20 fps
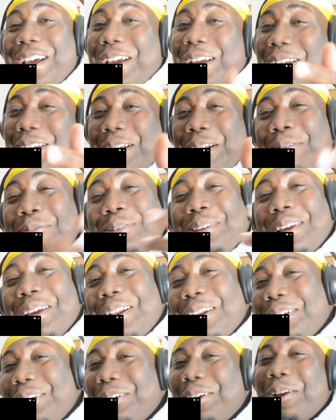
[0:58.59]
hey, I'm
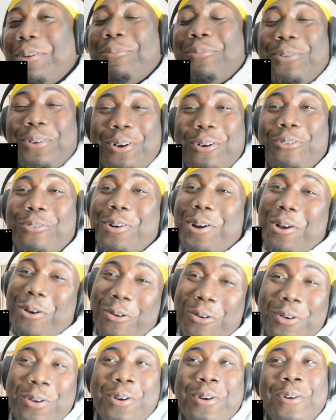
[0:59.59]
telling you, that boy raw
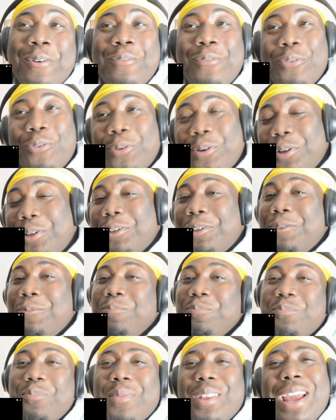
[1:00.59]
for real.
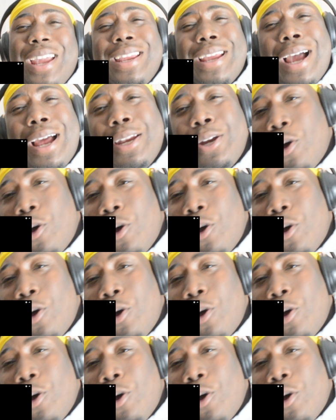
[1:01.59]
And yeah, I